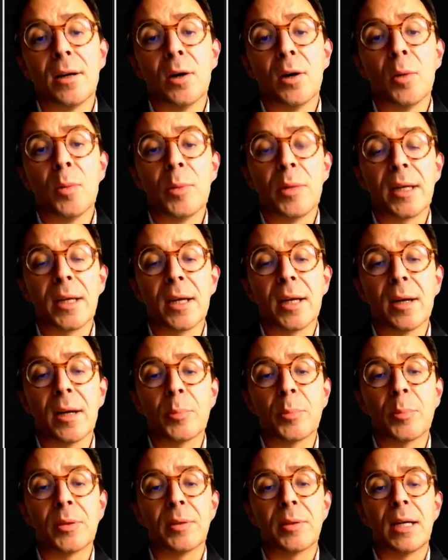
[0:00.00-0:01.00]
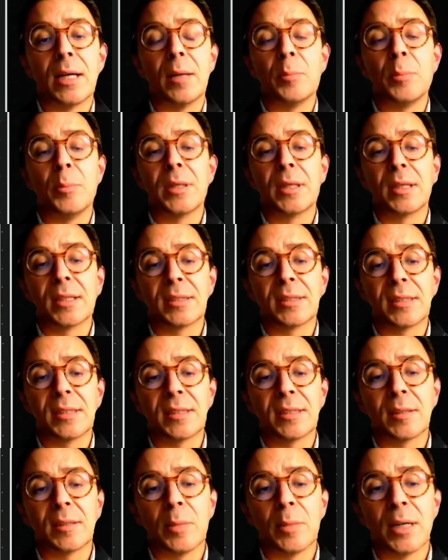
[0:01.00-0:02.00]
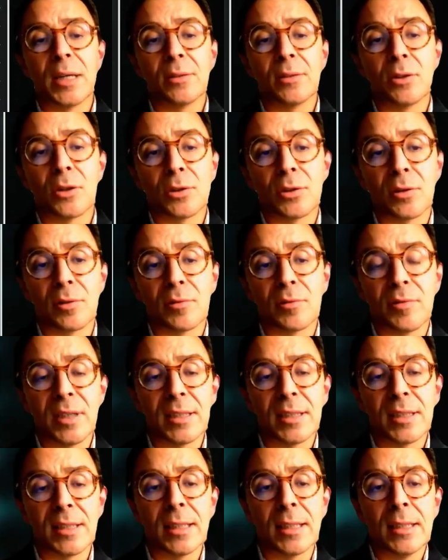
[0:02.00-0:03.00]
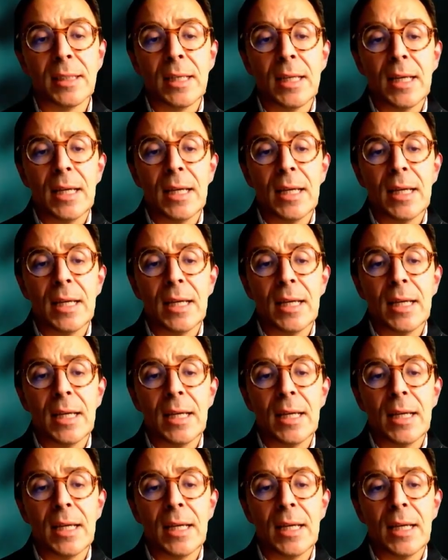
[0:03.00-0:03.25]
opening up and being assisted by Dr. Benta.